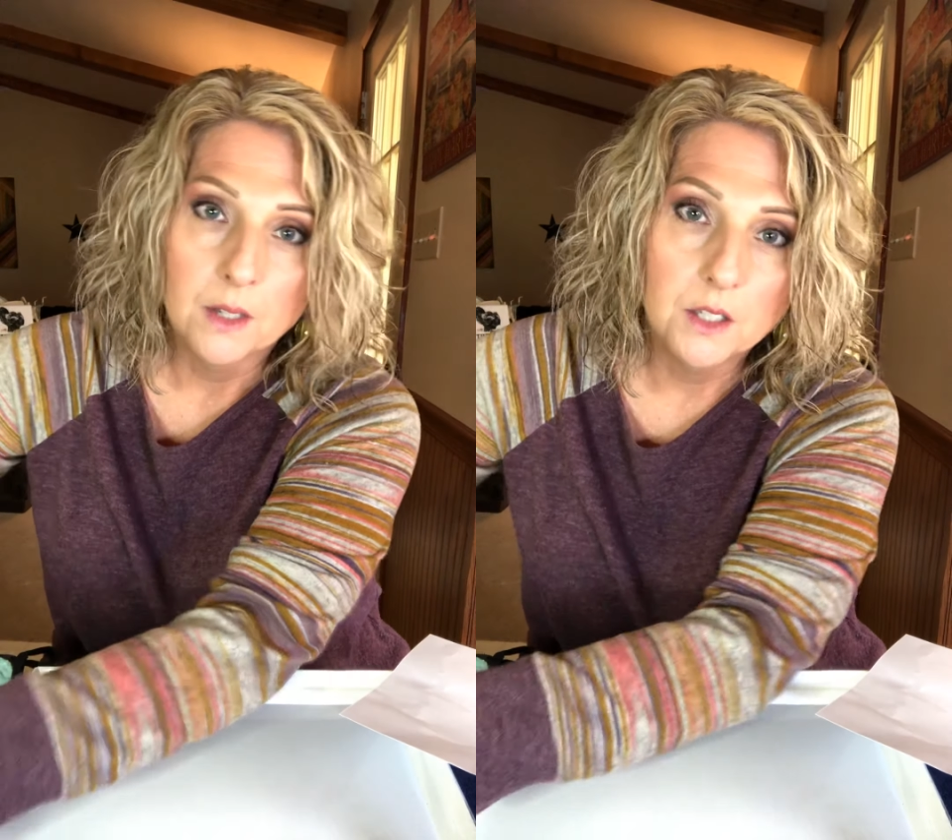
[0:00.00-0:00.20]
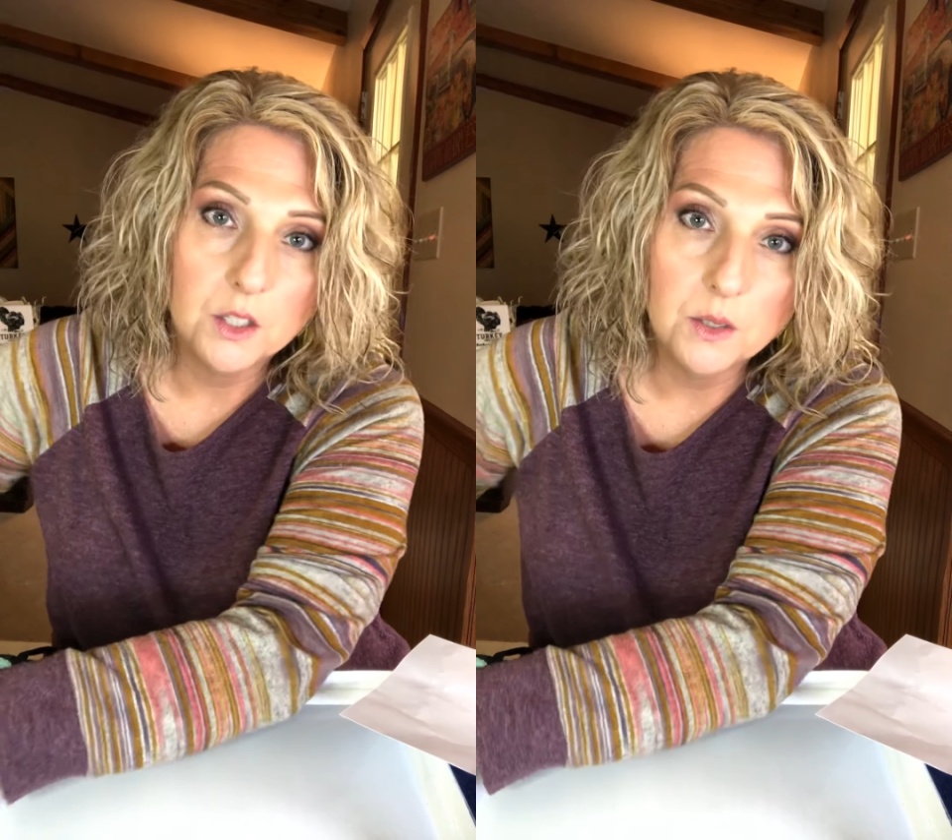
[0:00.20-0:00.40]

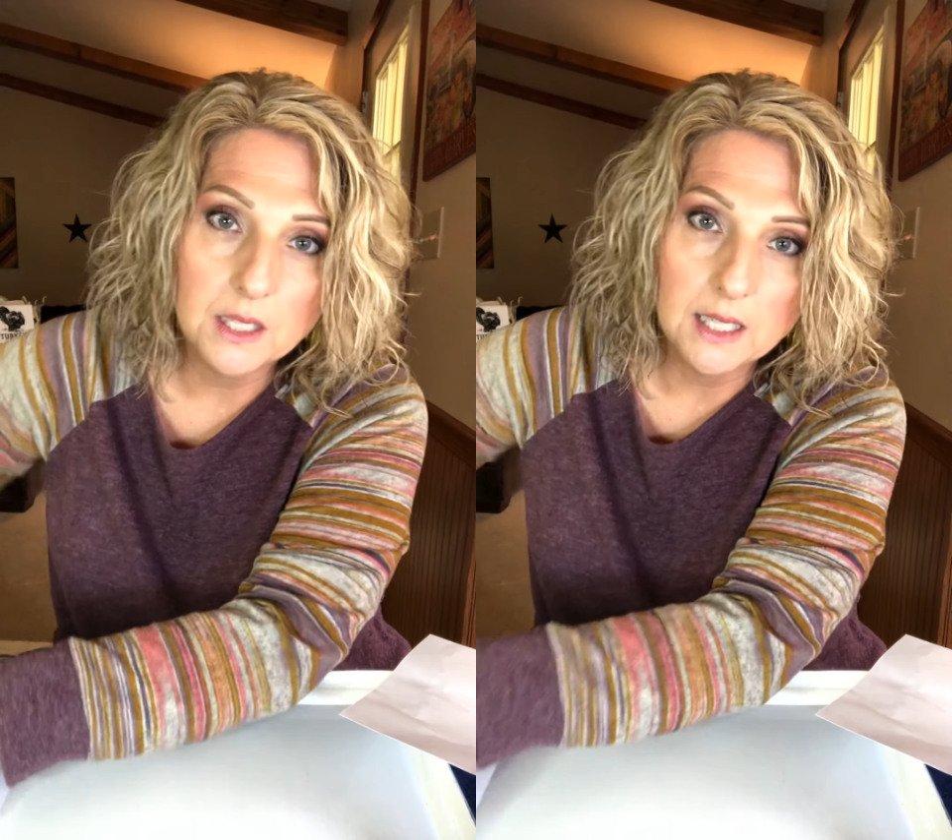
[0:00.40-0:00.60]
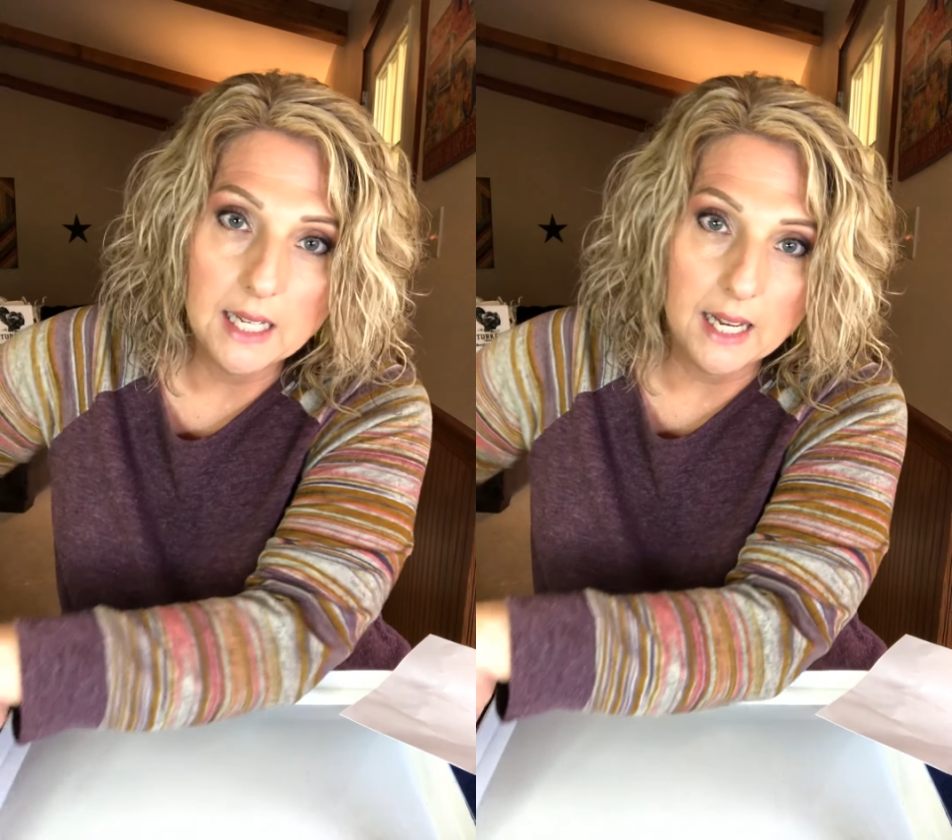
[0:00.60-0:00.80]
doing
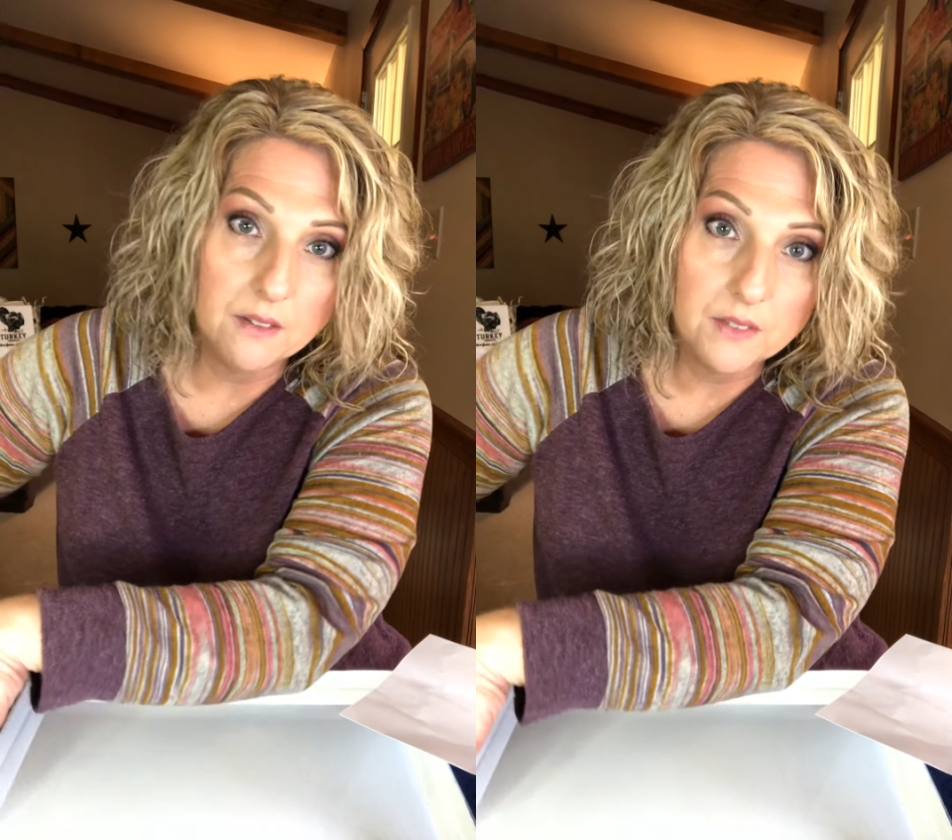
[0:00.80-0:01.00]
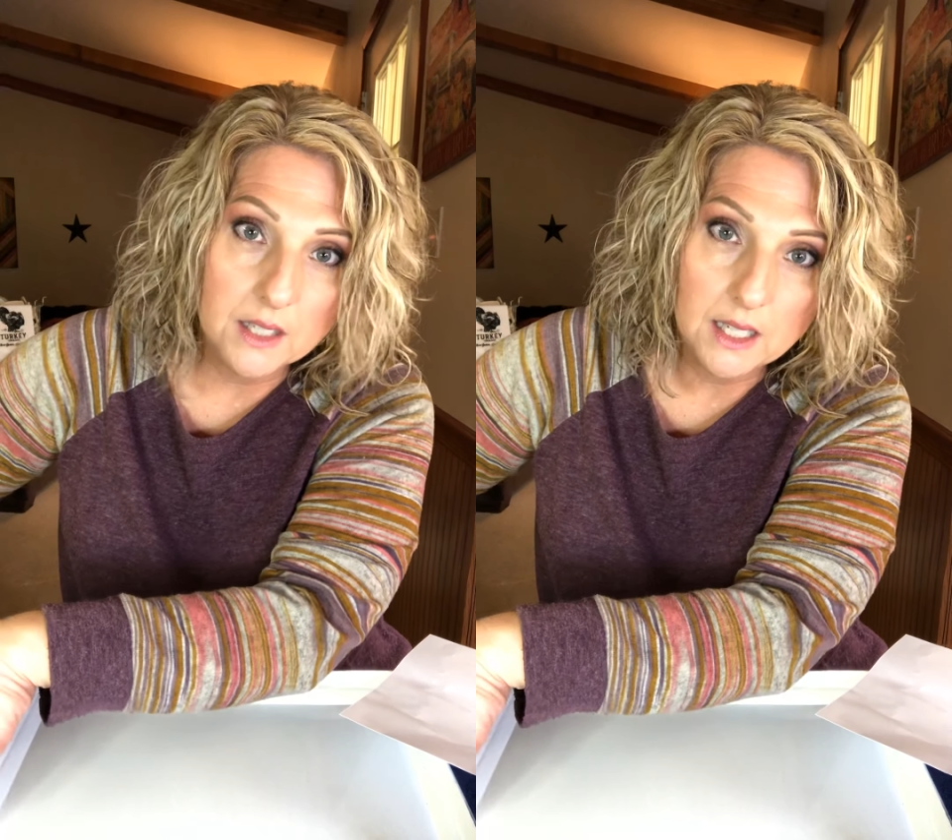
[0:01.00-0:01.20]
any kind
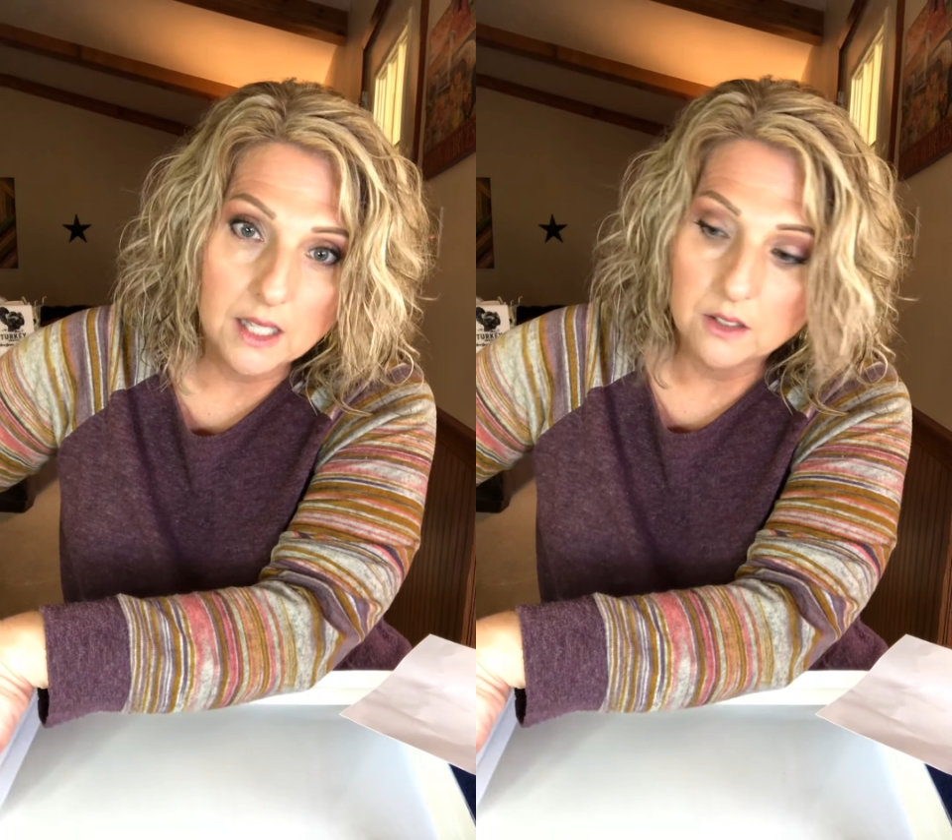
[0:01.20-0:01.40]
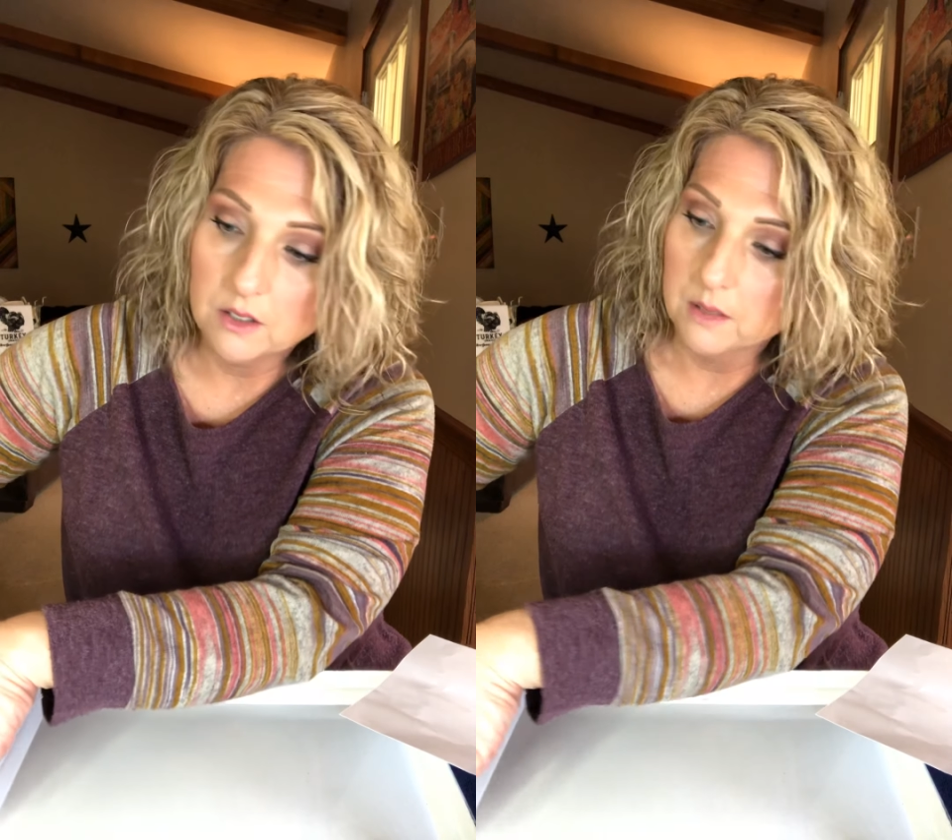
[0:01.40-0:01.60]
of
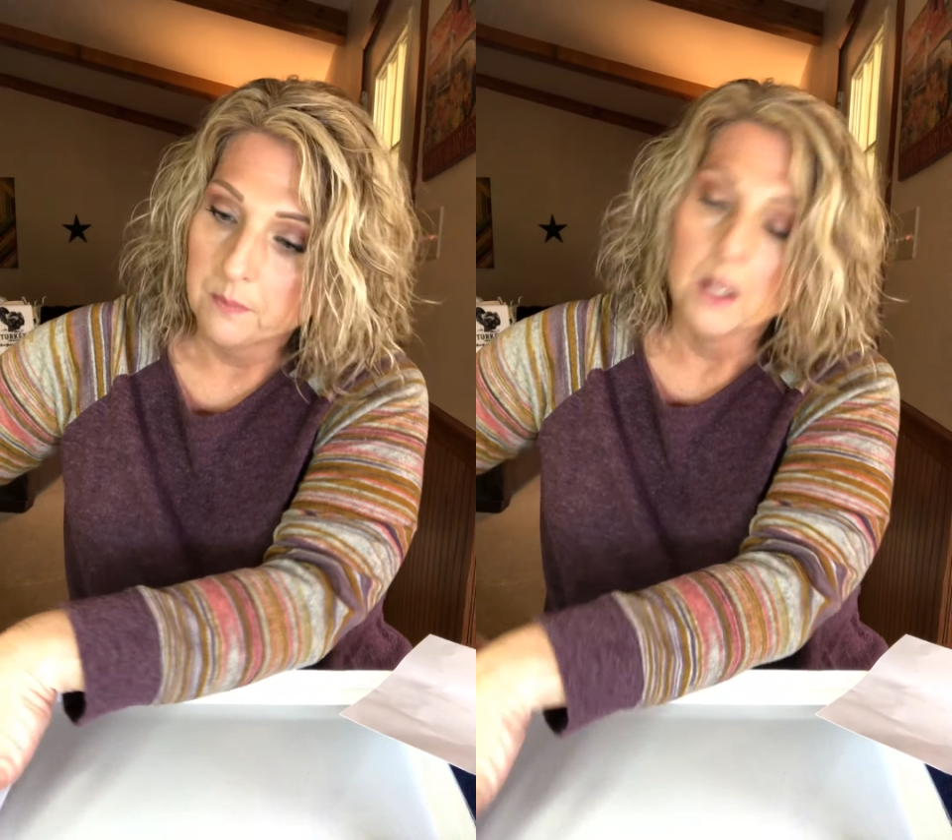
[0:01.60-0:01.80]
videos.